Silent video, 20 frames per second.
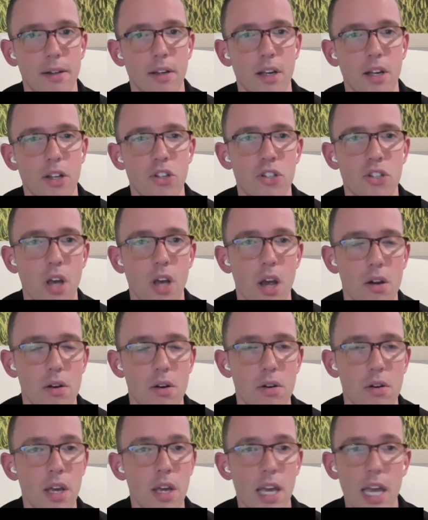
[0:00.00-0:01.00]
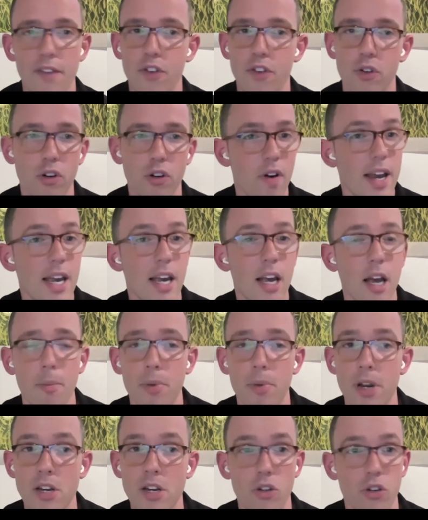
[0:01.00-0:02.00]
And so if you're a great
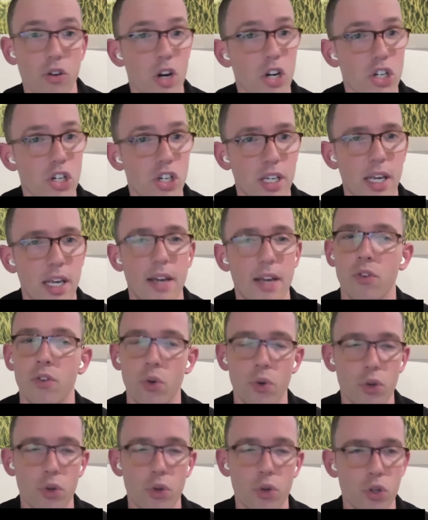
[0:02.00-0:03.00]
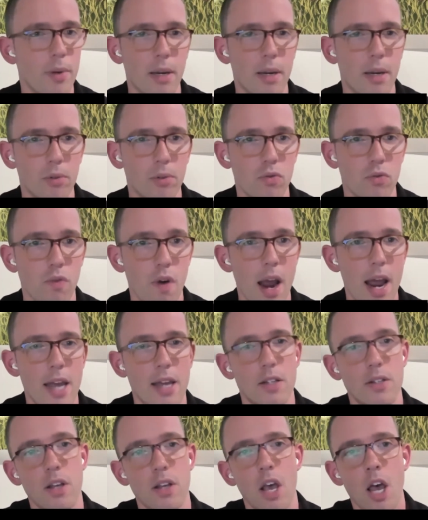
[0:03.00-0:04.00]
company and you're crushing it, of course you'll be able to
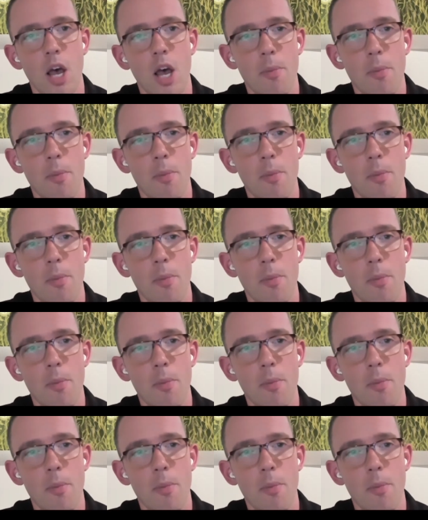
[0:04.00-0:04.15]
raise.